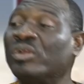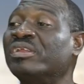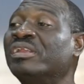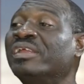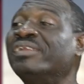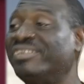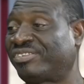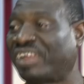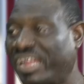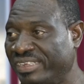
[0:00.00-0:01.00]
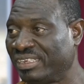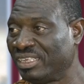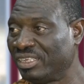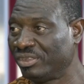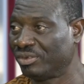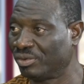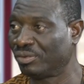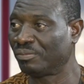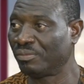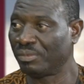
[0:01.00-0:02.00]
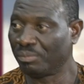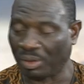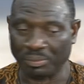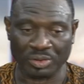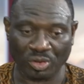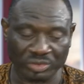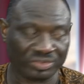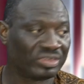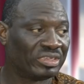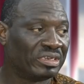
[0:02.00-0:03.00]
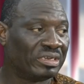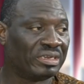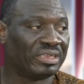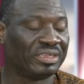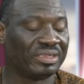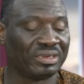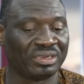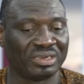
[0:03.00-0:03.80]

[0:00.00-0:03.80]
they try, you know. But because they